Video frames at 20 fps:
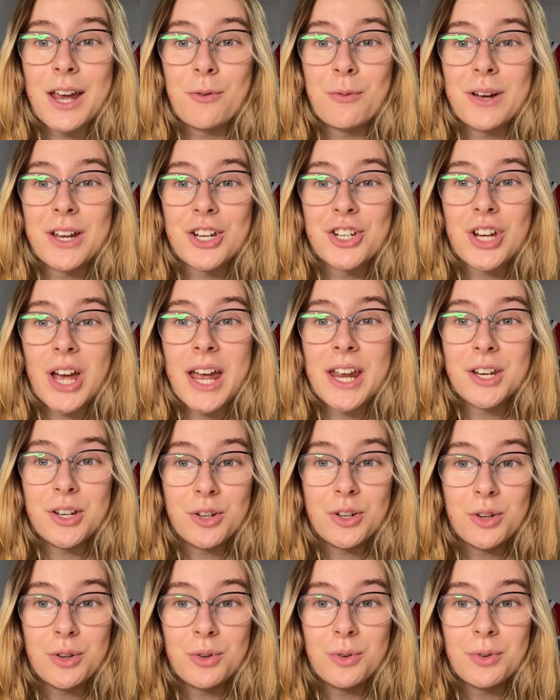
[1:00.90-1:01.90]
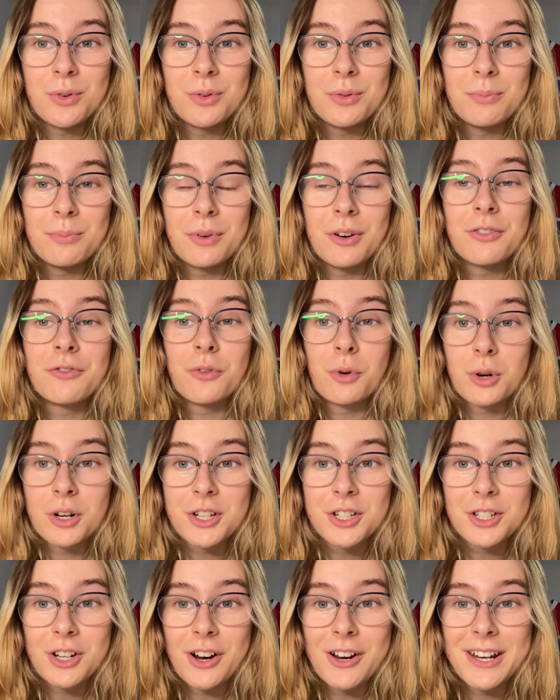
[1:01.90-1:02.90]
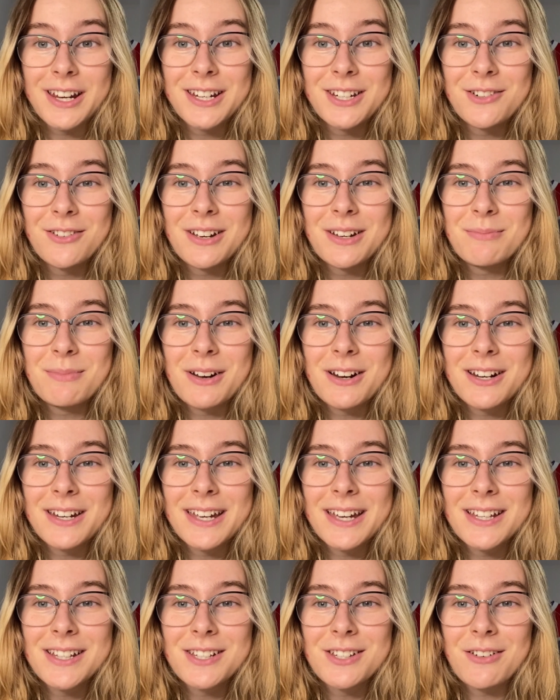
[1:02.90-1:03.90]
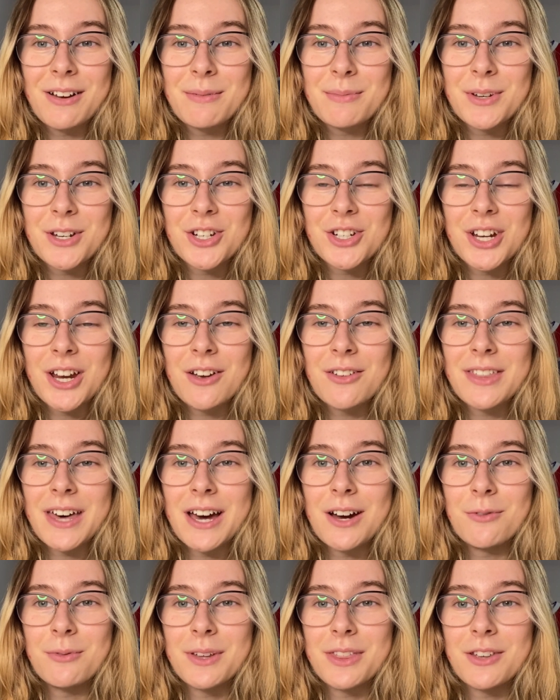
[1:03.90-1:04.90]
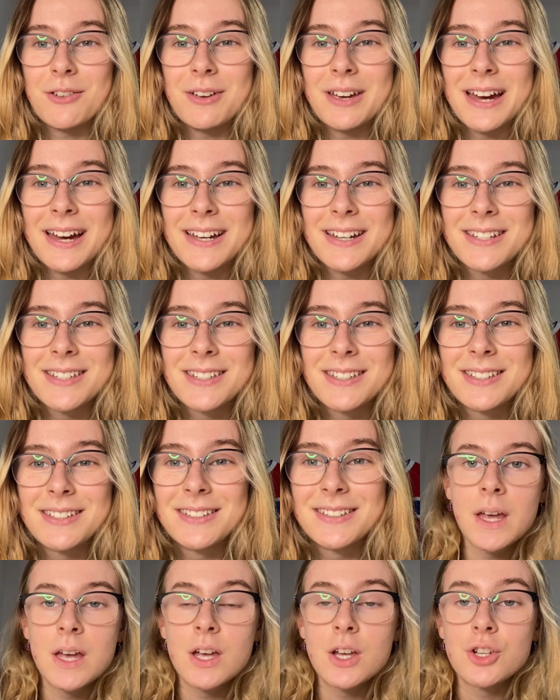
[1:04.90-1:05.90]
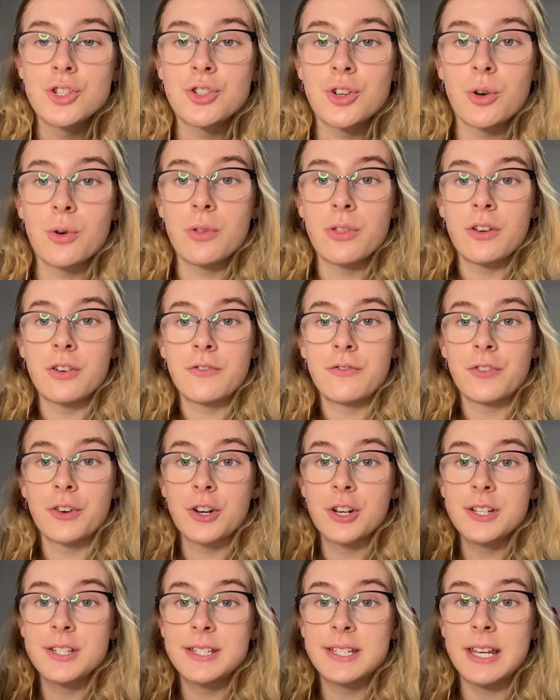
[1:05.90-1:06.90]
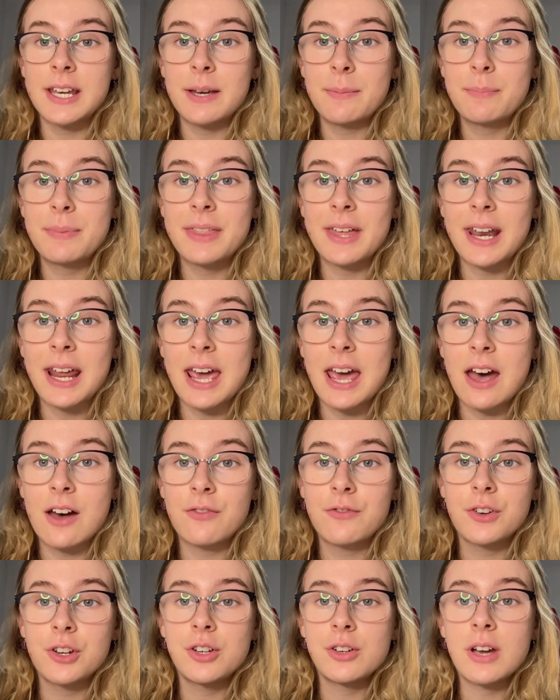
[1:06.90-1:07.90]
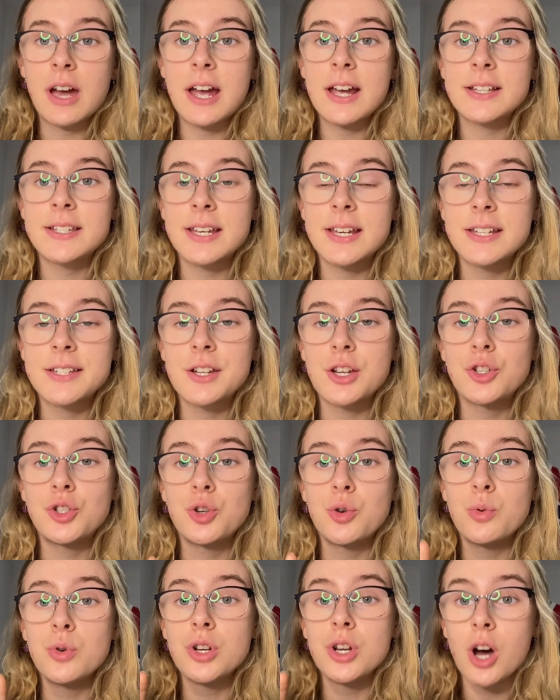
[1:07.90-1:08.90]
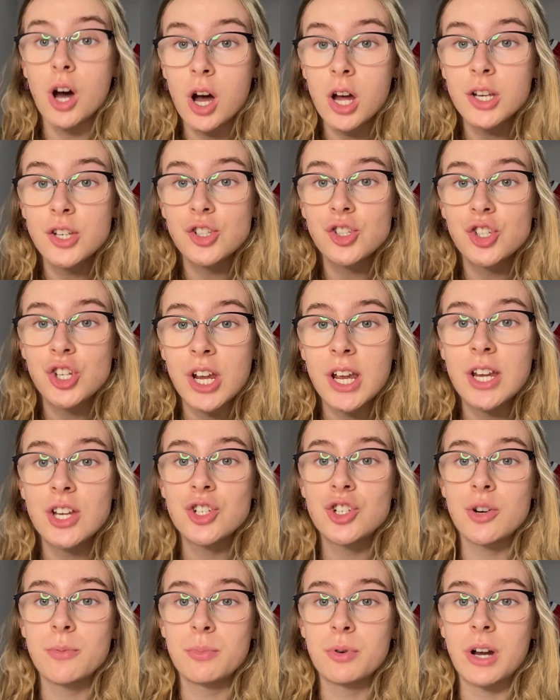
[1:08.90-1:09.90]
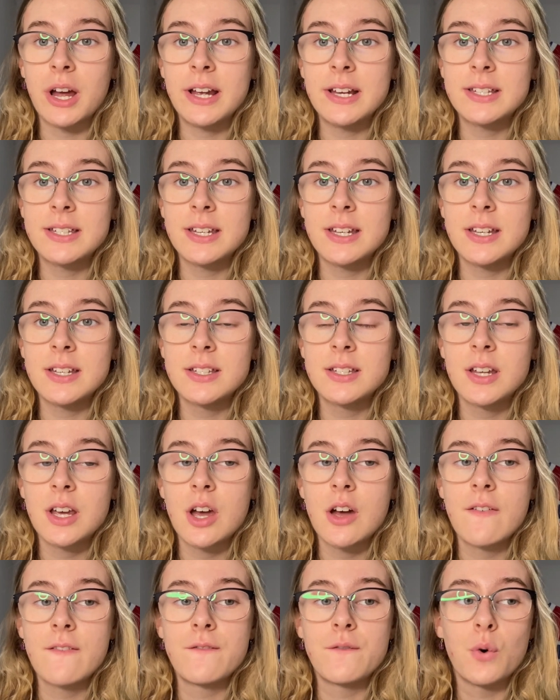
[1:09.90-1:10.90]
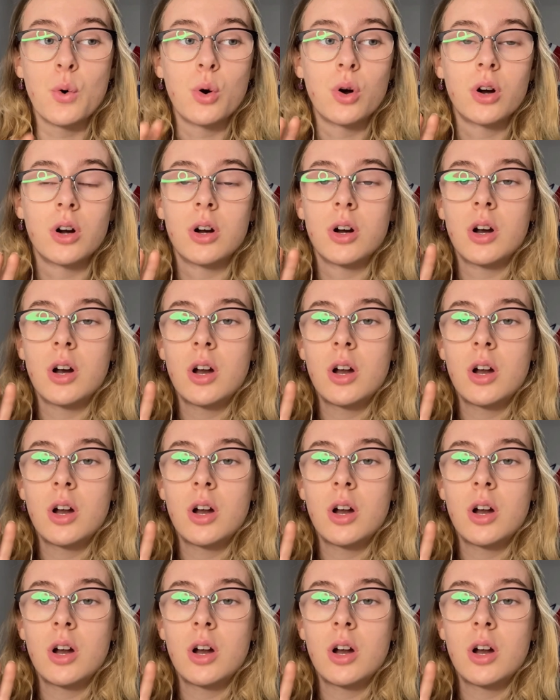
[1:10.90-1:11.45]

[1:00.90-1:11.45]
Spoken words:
wish I knew before starting doing markets, so I'm going to share that with you guys. So the first tip that I have for you guys is do not change your prices for